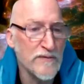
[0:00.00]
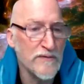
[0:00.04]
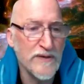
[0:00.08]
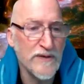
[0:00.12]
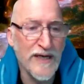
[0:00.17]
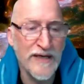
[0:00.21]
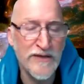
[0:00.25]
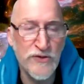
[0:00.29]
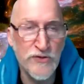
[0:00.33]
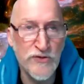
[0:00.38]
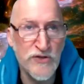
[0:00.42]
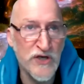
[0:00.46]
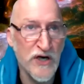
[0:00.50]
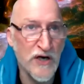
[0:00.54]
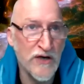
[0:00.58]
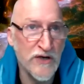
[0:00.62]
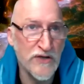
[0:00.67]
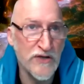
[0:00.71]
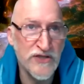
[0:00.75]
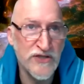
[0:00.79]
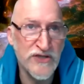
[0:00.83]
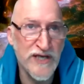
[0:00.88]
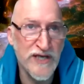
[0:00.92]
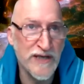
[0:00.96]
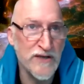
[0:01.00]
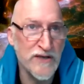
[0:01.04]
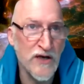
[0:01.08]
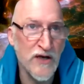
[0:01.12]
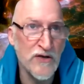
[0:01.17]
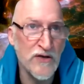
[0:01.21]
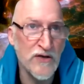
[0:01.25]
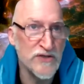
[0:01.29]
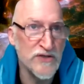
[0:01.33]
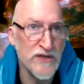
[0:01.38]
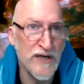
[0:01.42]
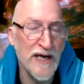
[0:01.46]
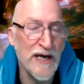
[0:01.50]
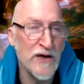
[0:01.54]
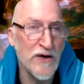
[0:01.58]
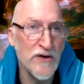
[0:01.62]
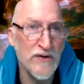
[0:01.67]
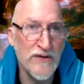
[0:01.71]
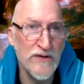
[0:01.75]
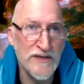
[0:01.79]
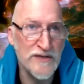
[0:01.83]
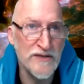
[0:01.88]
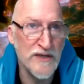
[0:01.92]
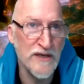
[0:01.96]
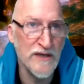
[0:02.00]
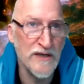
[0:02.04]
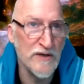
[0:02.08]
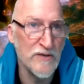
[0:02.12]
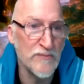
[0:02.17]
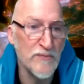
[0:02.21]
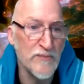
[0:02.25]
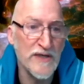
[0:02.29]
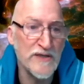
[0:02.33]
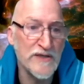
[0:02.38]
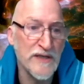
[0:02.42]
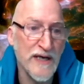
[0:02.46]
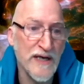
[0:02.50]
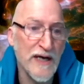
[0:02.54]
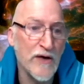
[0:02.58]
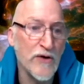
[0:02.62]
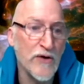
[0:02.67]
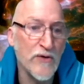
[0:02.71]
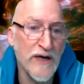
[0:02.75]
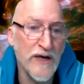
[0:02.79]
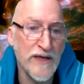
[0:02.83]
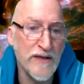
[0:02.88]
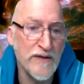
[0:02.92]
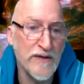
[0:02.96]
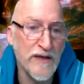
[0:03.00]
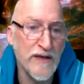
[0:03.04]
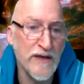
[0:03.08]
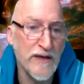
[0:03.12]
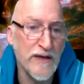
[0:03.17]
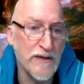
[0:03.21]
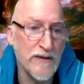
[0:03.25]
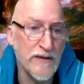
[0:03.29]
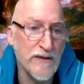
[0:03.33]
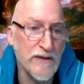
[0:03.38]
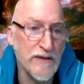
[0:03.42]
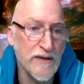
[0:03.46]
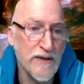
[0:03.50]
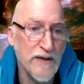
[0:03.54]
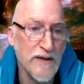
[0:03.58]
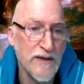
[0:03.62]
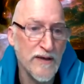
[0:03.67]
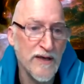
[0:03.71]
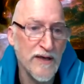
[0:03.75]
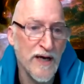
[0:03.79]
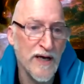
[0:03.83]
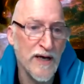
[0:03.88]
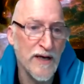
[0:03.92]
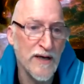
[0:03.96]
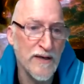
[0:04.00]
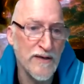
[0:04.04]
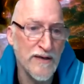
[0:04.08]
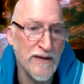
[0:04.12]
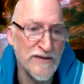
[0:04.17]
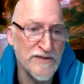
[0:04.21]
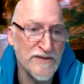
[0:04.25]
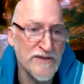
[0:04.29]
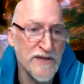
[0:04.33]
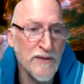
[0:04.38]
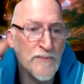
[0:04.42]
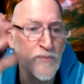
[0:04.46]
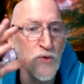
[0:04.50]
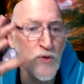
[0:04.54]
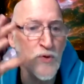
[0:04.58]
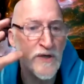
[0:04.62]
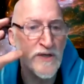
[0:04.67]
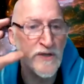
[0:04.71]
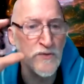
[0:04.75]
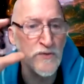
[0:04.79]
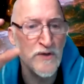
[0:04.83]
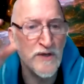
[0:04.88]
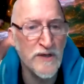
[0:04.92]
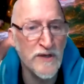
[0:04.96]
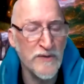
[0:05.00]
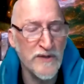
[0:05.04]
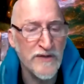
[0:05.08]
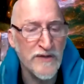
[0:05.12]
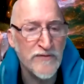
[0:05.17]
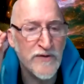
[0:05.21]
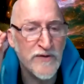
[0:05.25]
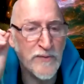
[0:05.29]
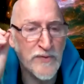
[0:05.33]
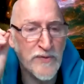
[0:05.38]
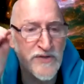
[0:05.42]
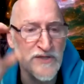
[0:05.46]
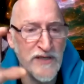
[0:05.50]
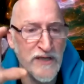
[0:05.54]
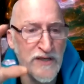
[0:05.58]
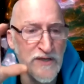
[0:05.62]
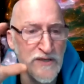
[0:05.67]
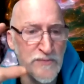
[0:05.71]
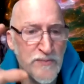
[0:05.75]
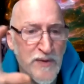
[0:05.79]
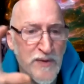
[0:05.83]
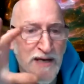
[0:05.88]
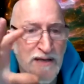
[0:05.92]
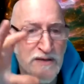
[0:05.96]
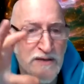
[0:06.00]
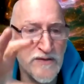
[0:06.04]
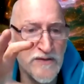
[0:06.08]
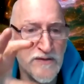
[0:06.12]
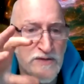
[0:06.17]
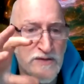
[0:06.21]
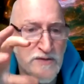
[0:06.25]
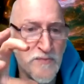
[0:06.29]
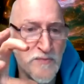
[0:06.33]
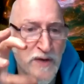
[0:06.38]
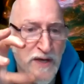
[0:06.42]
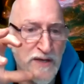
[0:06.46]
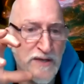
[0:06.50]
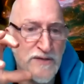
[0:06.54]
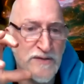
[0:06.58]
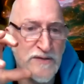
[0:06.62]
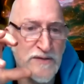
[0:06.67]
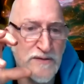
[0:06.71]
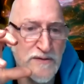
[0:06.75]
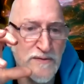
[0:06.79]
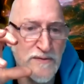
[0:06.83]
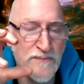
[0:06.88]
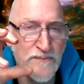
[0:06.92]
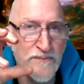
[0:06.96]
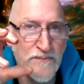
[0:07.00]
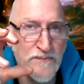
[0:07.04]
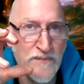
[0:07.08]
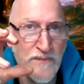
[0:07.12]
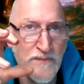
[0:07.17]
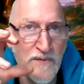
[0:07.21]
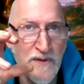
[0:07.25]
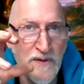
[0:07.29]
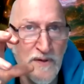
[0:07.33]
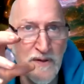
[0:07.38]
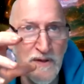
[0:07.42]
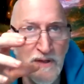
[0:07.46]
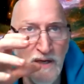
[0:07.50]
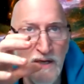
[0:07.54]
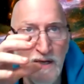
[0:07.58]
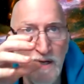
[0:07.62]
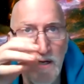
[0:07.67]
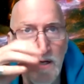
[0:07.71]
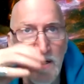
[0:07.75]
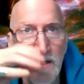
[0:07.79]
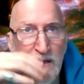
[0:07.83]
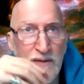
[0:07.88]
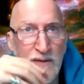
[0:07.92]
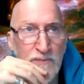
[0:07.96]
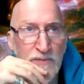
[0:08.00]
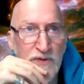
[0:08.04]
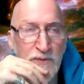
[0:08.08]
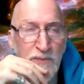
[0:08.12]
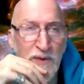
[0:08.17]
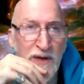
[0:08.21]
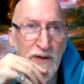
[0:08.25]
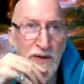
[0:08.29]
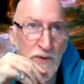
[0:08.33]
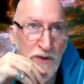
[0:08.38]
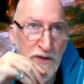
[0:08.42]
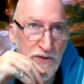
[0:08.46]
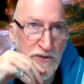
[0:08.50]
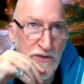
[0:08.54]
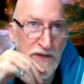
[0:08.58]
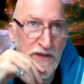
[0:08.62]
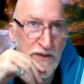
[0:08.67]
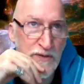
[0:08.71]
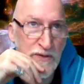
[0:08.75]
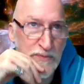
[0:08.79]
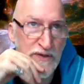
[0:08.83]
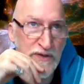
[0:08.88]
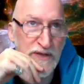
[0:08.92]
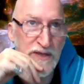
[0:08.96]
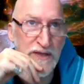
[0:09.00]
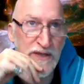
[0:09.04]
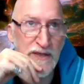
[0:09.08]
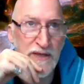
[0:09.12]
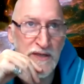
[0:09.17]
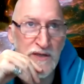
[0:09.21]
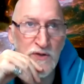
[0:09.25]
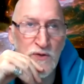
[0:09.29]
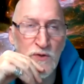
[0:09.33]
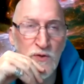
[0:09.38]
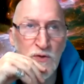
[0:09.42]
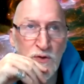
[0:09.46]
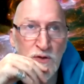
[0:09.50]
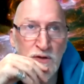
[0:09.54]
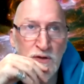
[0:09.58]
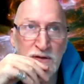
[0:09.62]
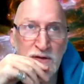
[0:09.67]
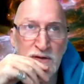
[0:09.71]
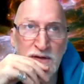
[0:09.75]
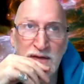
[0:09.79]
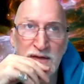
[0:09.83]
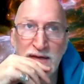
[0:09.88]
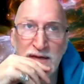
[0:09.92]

and you charge $10 an hour that's 100 bucks an hour right there uh, at some point, you want to be giving a percentage back to the space. Um, you might want to do that at the beginning, or